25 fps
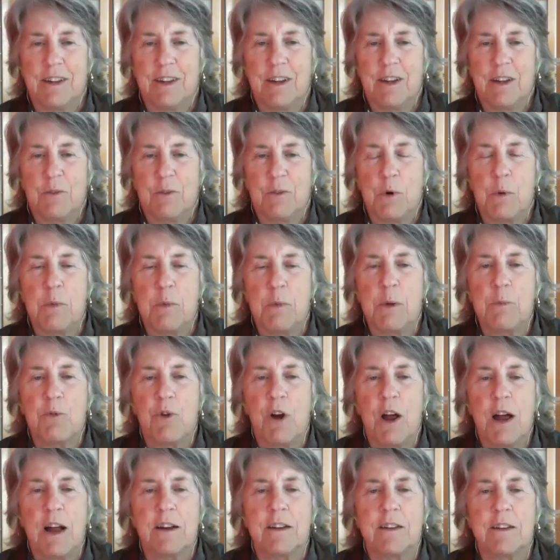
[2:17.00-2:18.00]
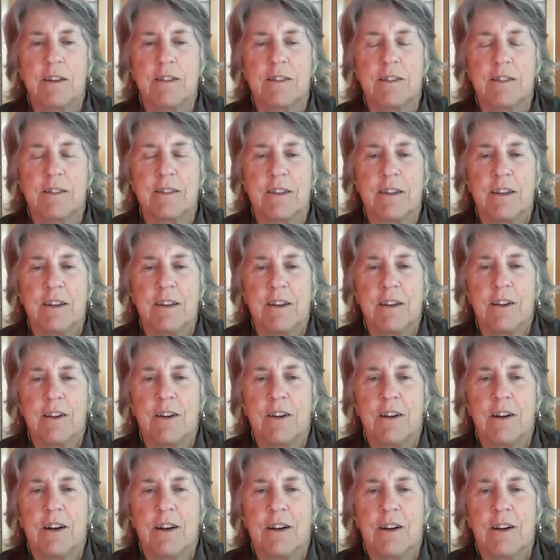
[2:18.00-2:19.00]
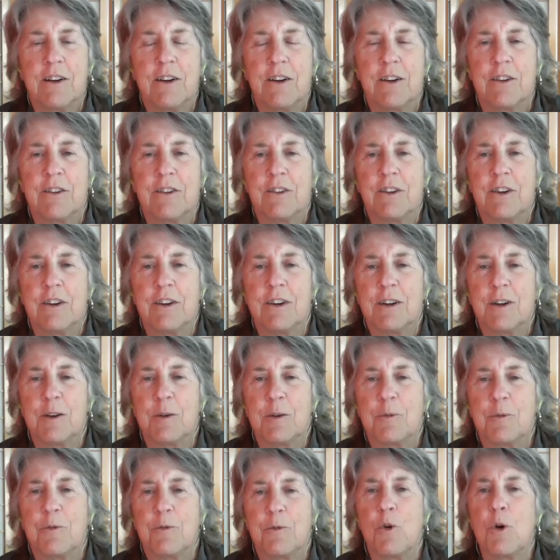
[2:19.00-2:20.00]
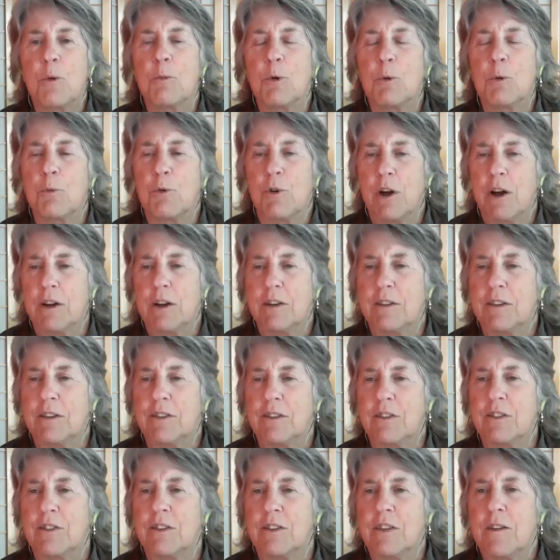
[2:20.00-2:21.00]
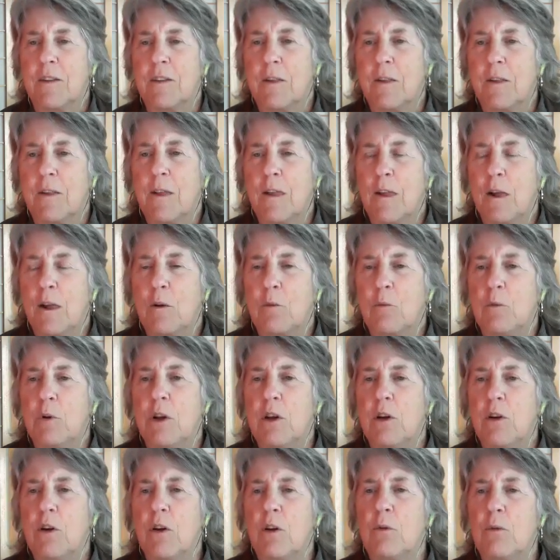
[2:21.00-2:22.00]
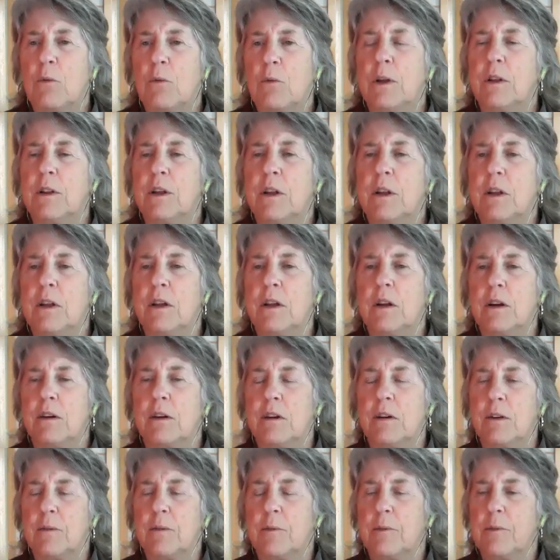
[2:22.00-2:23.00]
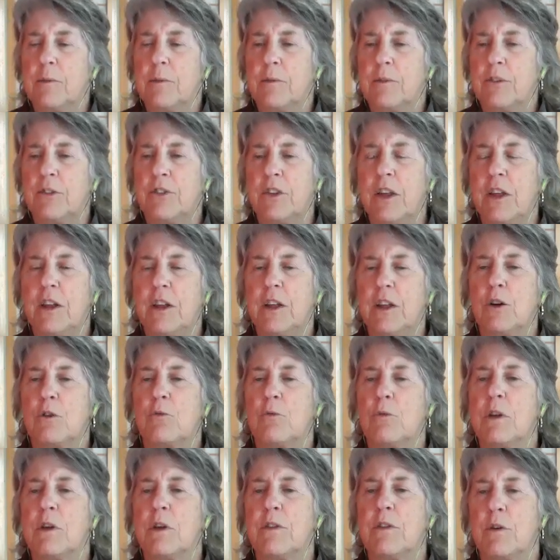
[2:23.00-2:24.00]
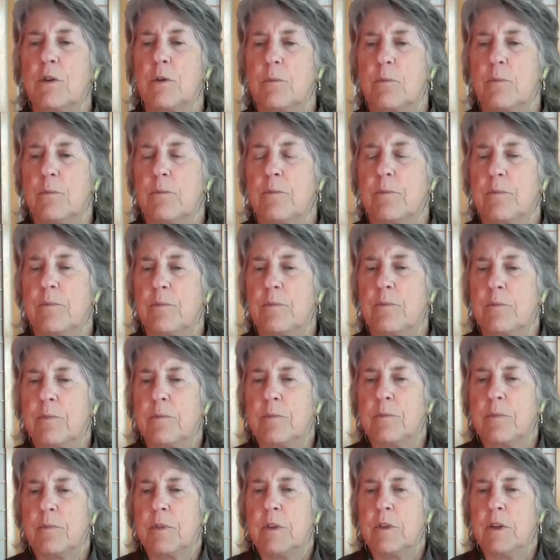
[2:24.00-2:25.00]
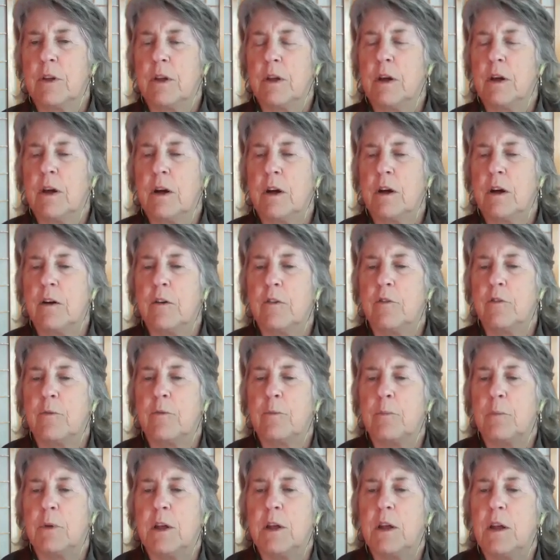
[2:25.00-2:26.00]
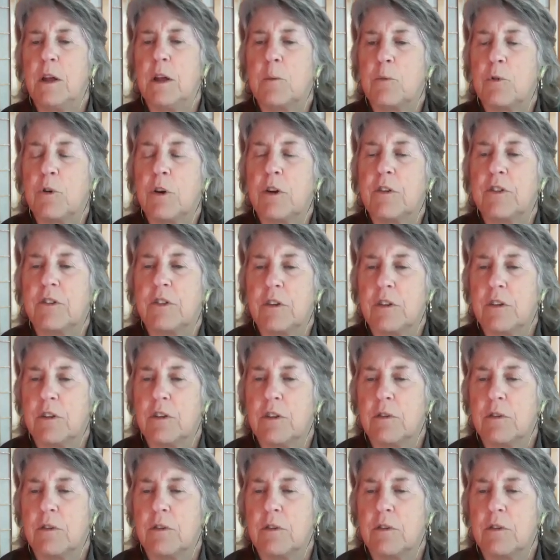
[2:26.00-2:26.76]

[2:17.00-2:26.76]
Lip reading: When we practice our formal practice, we are really setting a rhythm of being present.